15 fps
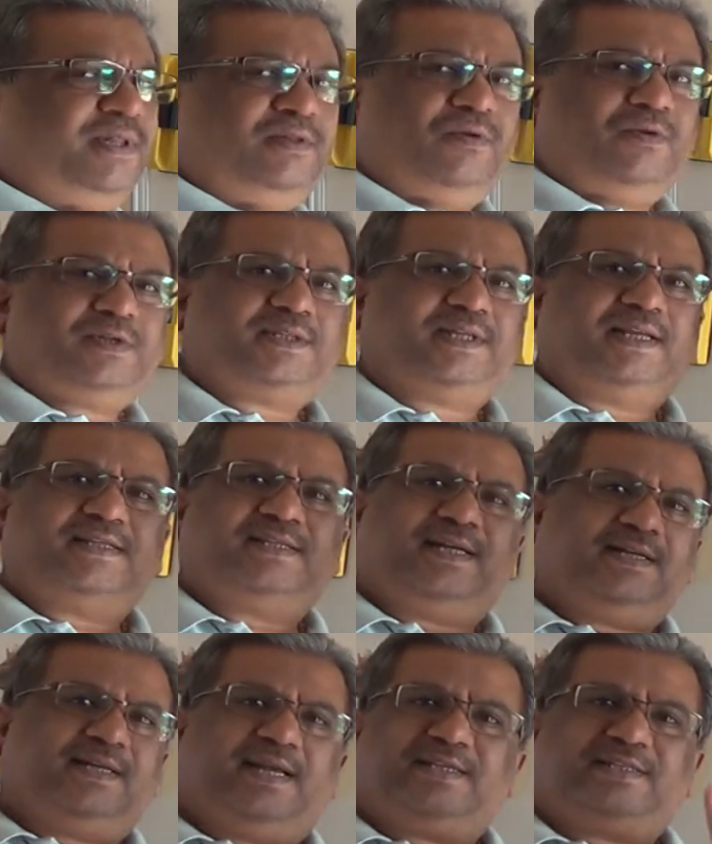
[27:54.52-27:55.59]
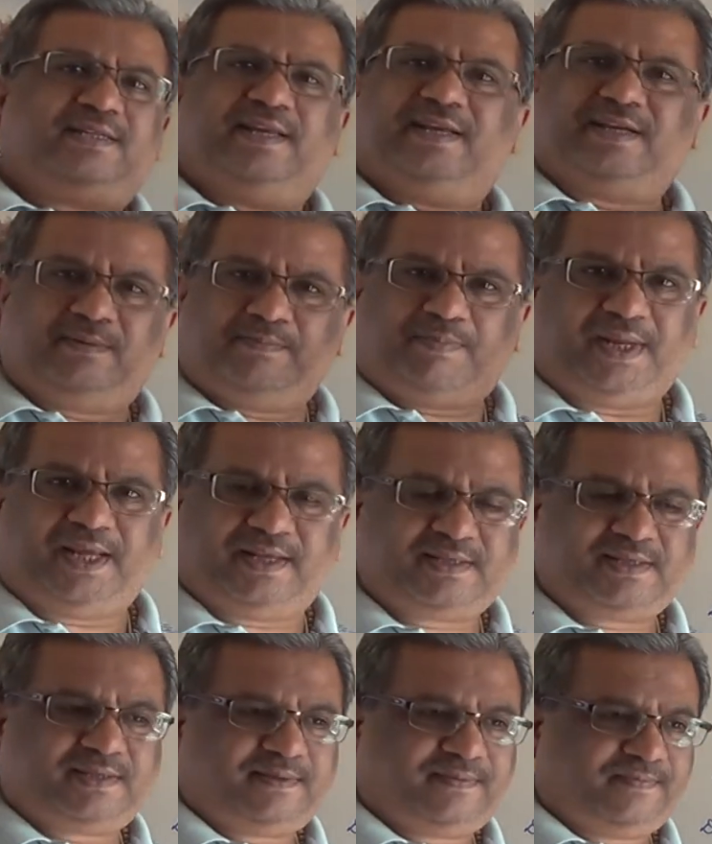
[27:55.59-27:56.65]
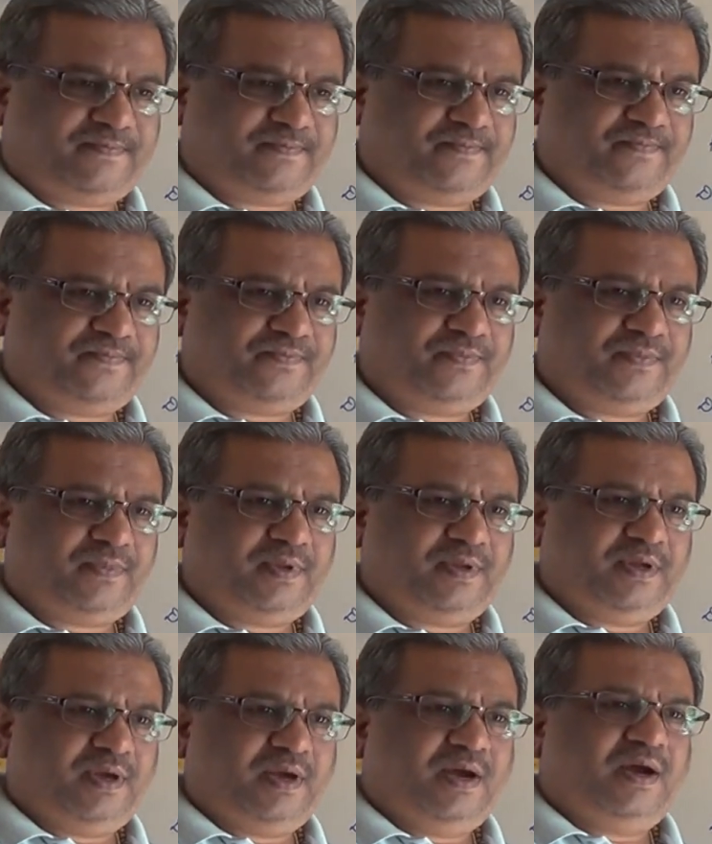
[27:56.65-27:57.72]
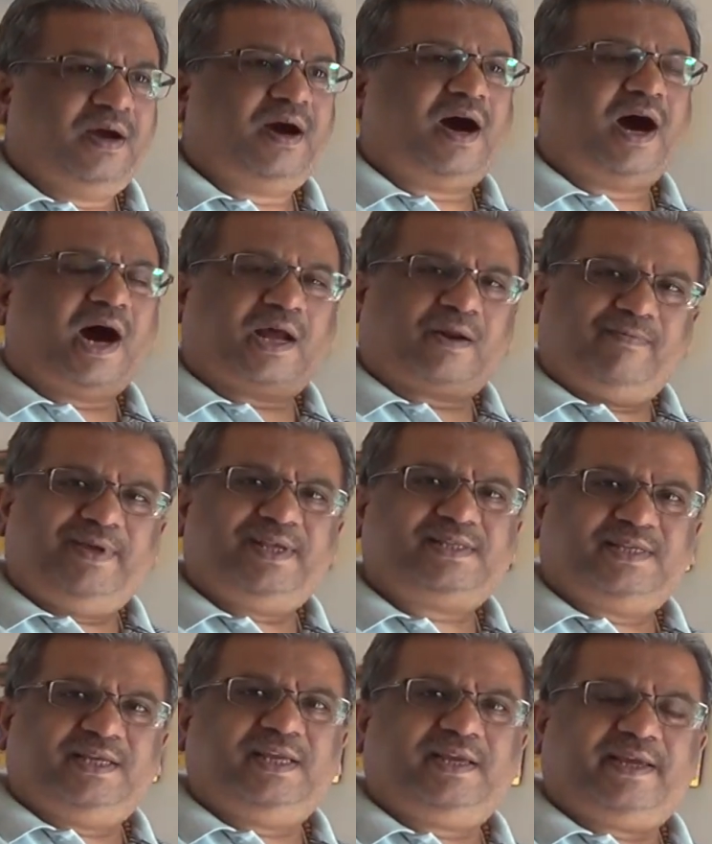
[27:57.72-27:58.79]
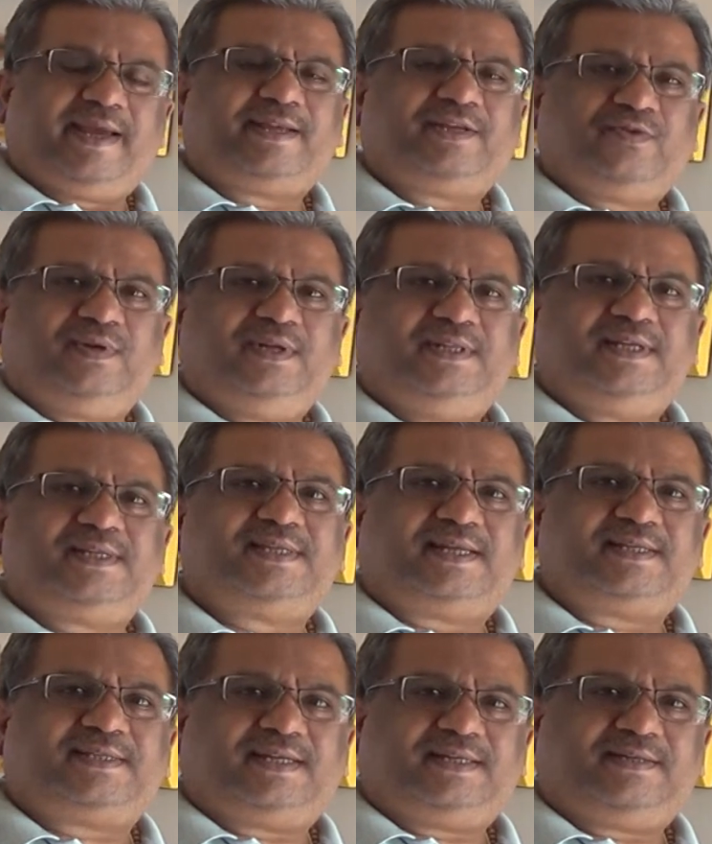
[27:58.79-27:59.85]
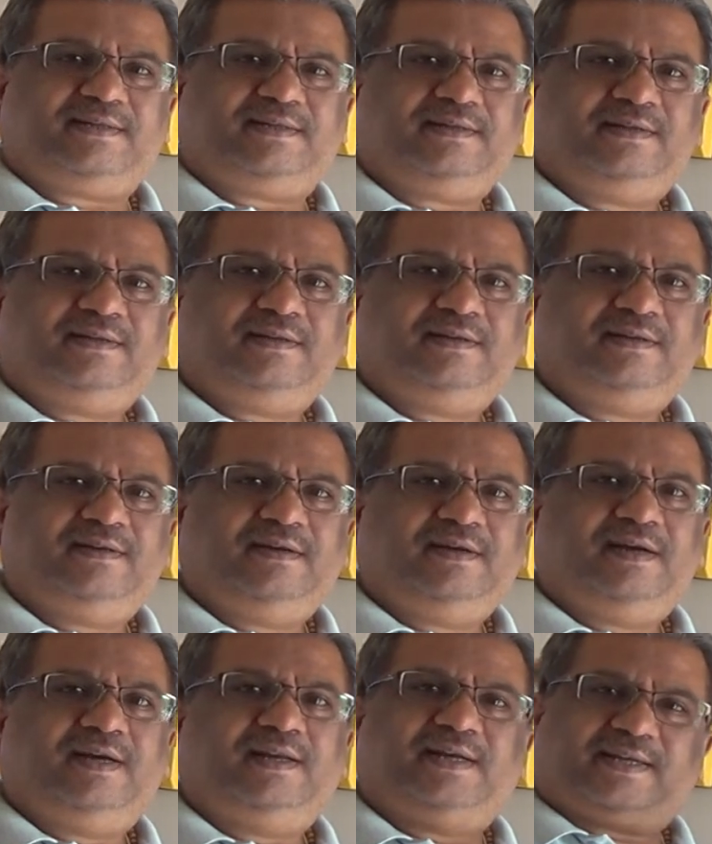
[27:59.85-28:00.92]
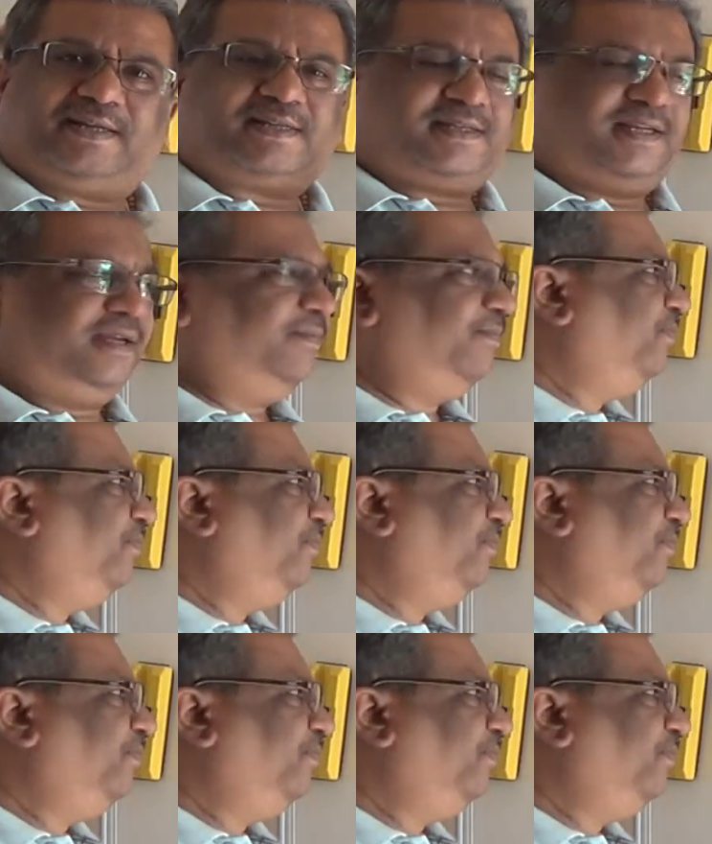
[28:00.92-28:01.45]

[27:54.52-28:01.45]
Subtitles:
though sunset has taken place, are we seeing actually the sunset? Let us see.